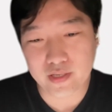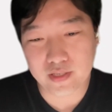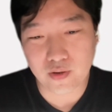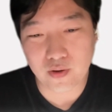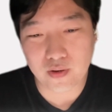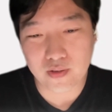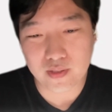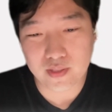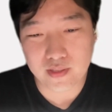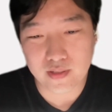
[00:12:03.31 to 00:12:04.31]
So
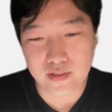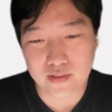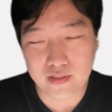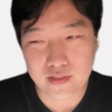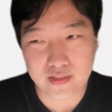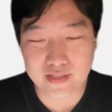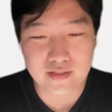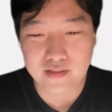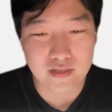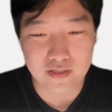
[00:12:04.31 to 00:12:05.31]
this
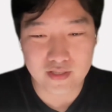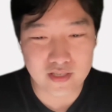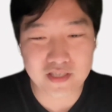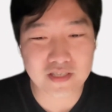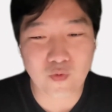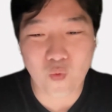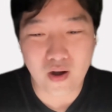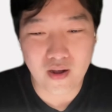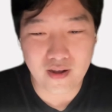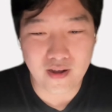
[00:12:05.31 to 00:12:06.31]
is
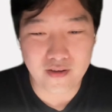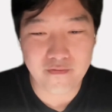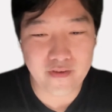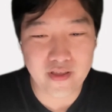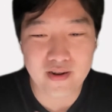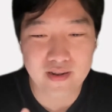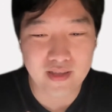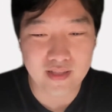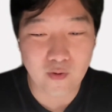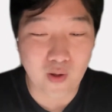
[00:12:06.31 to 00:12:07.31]
what I feel
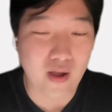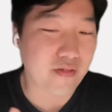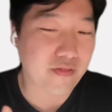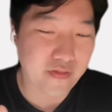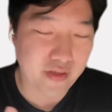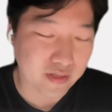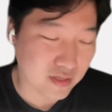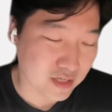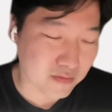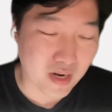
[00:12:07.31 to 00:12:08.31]
and what I think.
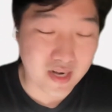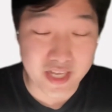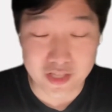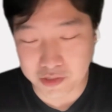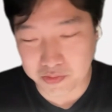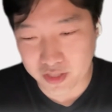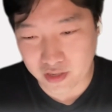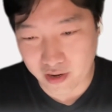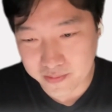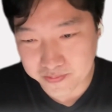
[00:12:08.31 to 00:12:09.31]
This is my leadership
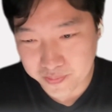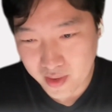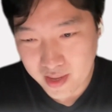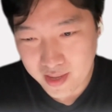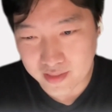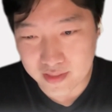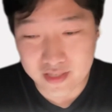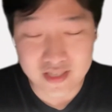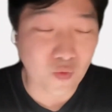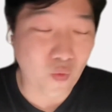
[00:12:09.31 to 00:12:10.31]
style, and
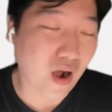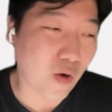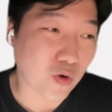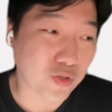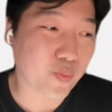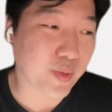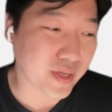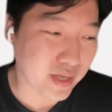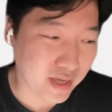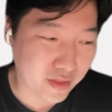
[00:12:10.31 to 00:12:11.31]
this is what I want to
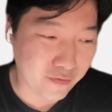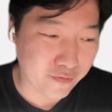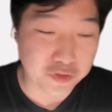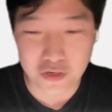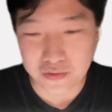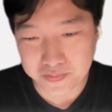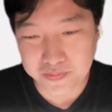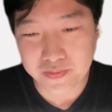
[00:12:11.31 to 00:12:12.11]
be in the future.